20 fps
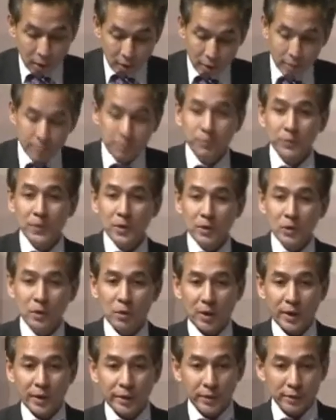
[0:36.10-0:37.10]
Um,
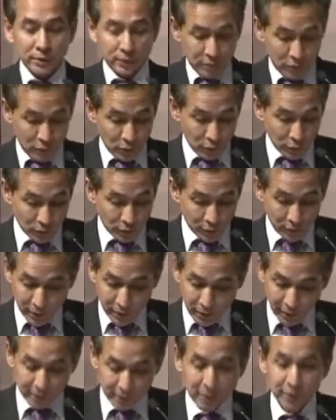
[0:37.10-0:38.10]
Your Highness, Your
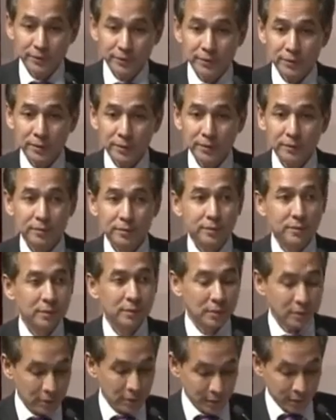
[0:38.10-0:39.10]
Excellencies,
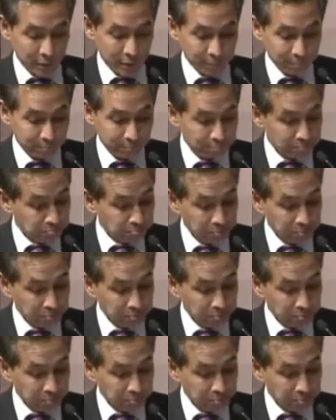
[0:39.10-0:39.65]
um,